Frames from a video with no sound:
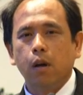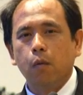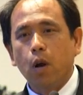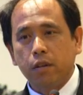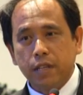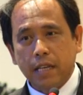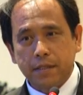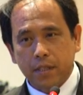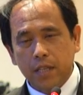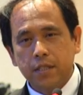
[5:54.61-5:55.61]

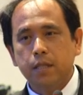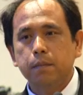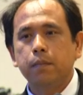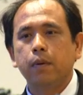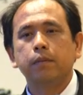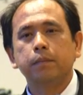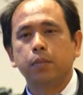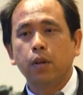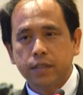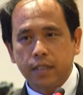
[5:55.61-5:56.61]
vulcanization
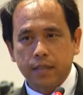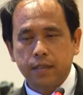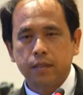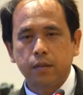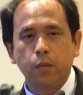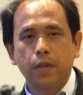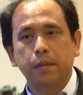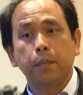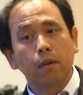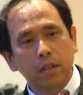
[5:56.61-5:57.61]
process with
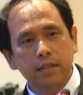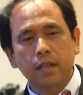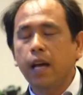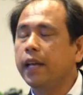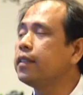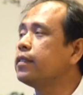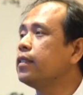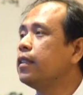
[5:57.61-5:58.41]
the peroxide,